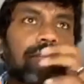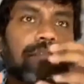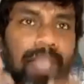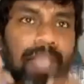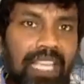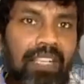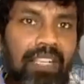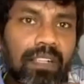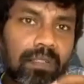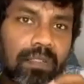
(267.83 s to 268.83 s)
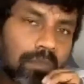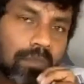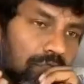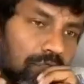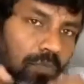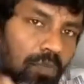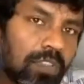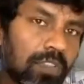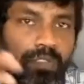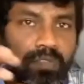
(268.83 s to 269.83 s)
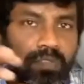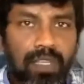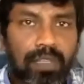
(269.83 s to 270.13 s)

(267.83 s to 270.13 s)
vehicle that moves from one thing to another.